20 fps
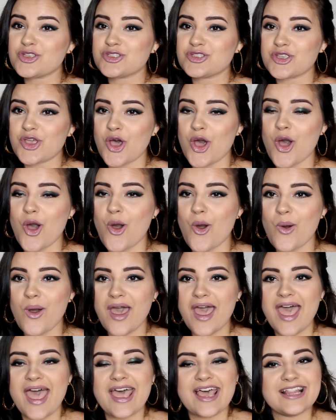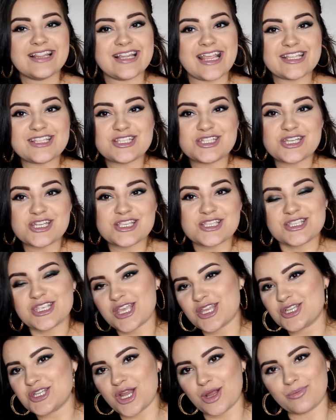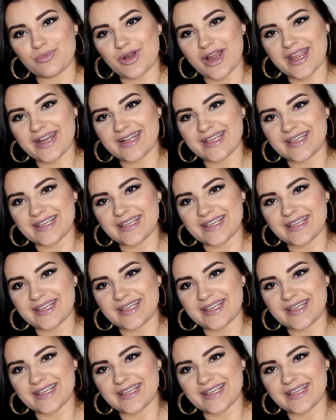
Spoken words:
so let's just jump right